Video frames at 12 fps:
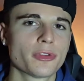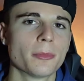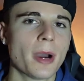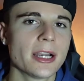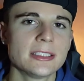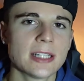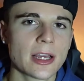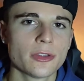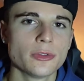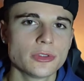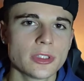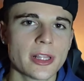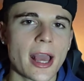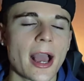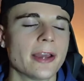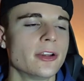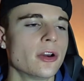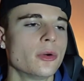Your body's not used to that.
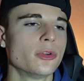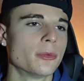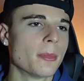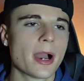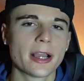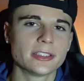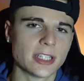I know your mind's